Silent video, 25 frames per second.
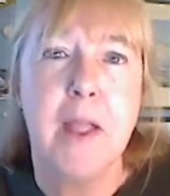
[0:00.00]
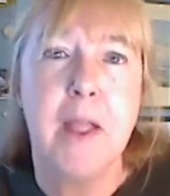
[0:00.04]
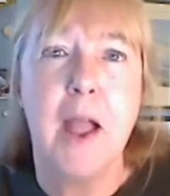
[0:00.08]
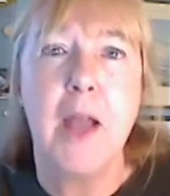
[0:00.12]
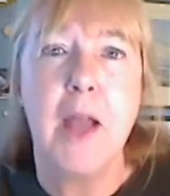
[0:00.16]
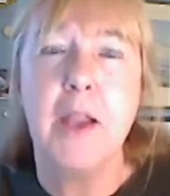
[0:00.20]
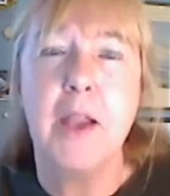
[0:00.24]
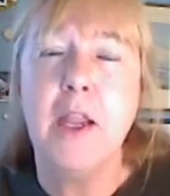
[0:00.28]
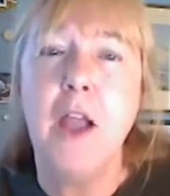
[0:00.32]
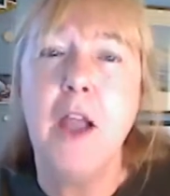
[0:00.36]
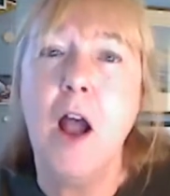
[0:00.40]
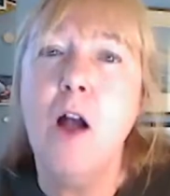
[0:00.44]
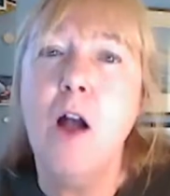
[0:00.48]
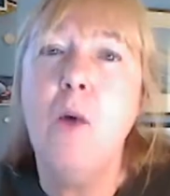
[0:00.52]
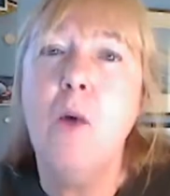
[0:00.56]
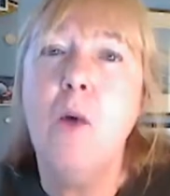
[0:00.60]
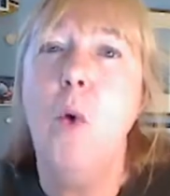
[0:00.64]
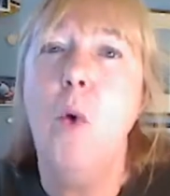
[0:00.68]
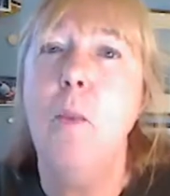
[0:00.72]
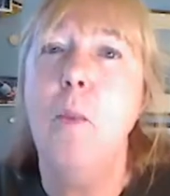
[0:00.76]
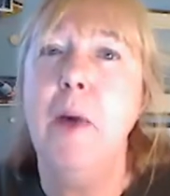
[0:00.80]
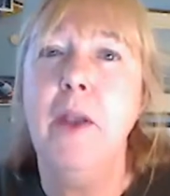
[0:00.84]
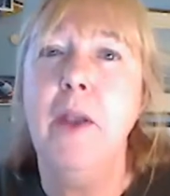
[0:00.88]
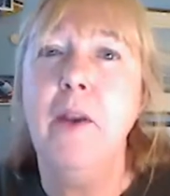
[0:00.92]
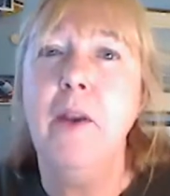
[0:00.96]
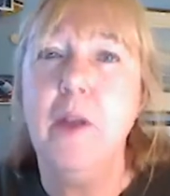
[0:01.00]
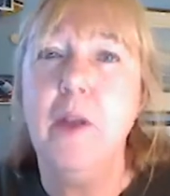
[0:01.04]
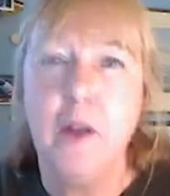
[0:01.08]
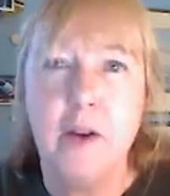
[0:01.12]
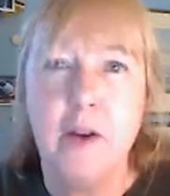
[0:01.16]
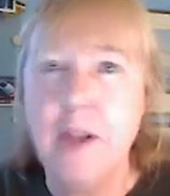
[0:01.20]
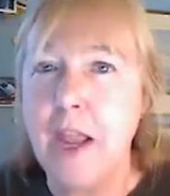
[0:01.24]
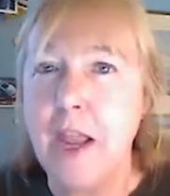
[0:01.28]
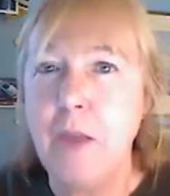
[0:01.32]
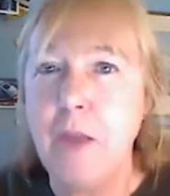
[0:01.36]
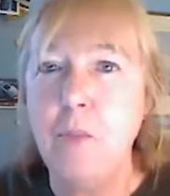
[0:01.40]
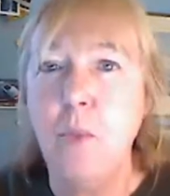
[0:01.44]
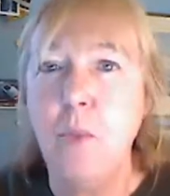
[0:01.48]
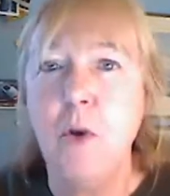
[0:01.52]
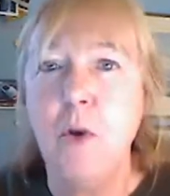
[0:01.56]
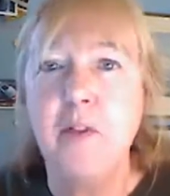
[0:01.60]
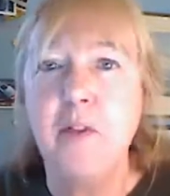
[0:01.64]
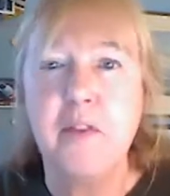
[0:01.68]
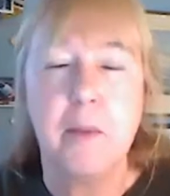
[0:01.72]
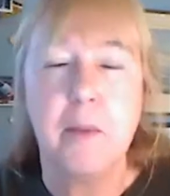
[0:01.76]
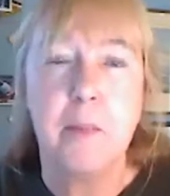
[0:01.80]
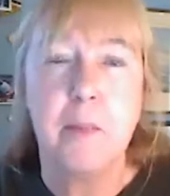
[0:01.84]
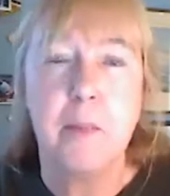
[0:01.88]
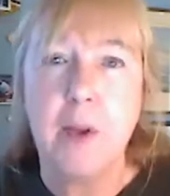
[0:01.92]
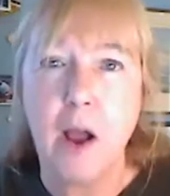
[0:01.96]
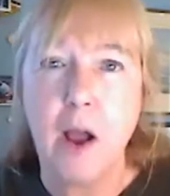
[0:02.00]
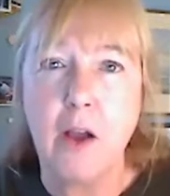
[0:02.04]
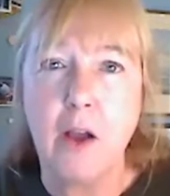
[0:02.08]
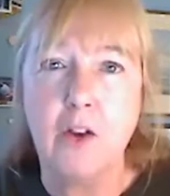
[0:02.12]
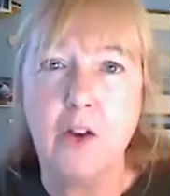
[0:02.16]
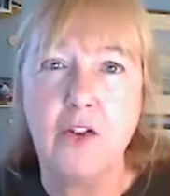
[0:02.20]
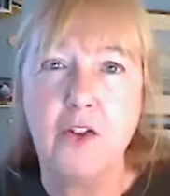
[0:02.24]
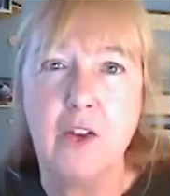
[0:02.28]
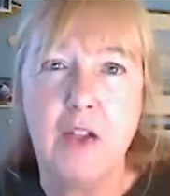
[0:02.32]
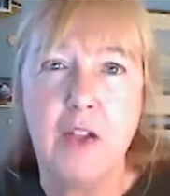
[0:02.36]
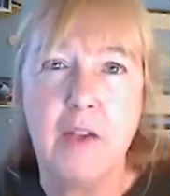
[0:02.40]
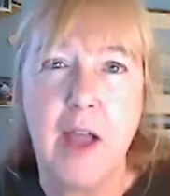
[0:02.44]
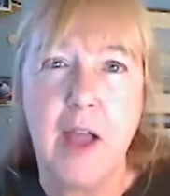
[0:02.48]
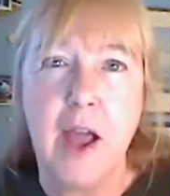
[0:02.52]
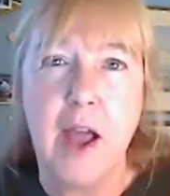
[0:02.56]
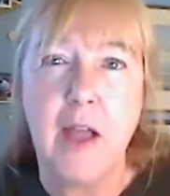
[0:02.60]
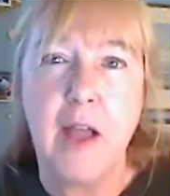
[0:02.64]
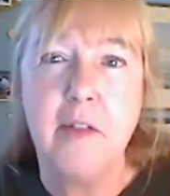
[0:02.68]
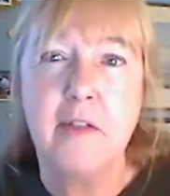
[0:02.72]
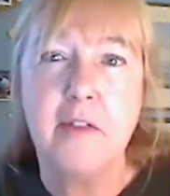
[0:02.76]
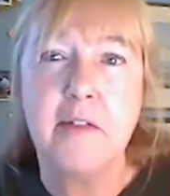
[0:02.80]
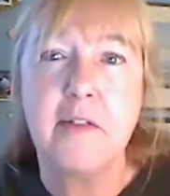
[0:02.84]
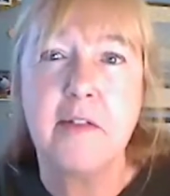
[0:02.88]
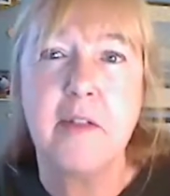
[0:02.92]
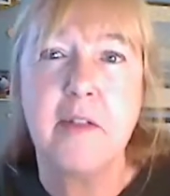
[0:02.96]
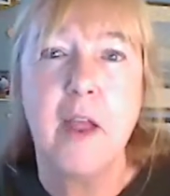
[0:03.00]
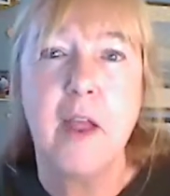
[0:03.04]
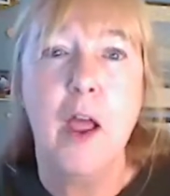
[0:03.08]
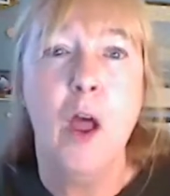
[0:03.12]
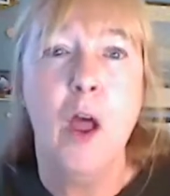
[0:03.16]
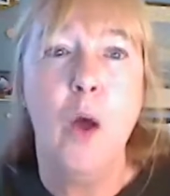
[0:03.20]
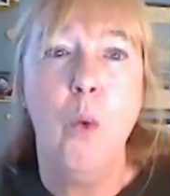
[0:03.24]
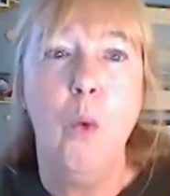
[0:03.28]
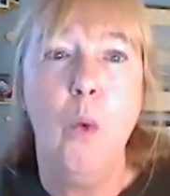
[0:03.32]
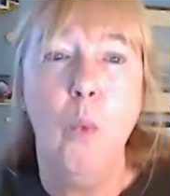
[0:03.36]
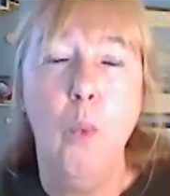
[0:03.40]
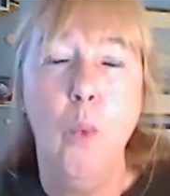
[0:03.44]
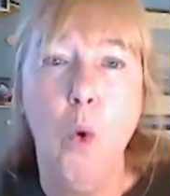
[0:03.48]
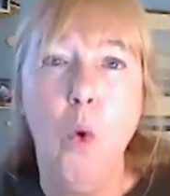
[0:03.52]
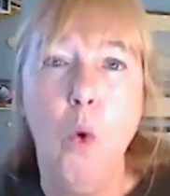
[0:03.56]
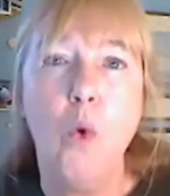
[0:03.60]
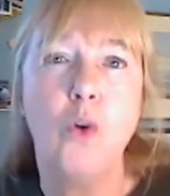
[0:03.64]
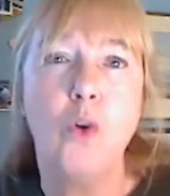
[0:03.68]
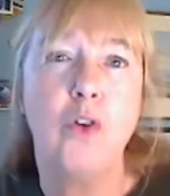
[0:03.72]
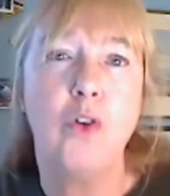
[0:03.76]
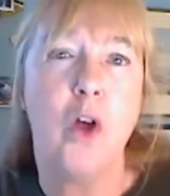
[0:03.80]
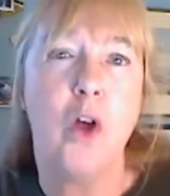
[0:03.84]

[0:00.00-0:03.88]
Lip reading: And a young woman, her name was Meenakshi Das, walked